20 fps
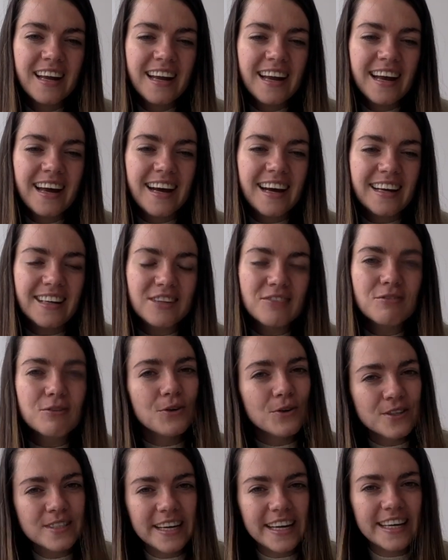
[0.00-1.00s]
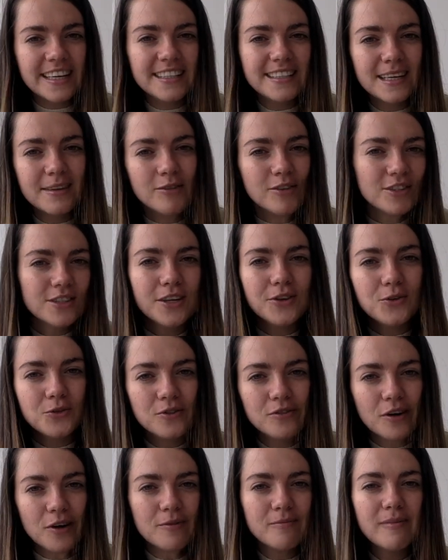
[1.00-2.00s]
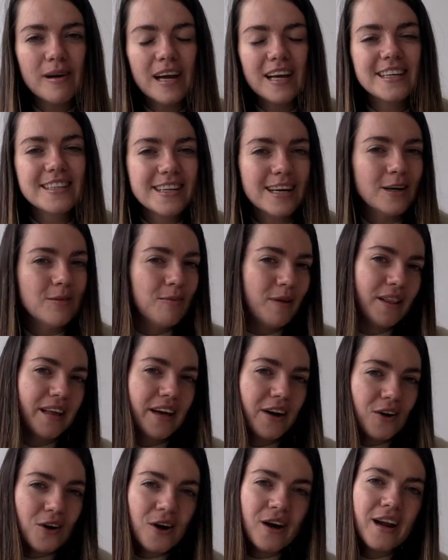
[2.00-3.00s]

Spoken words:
And of course, anytime there's an Old Firm match, I'll be there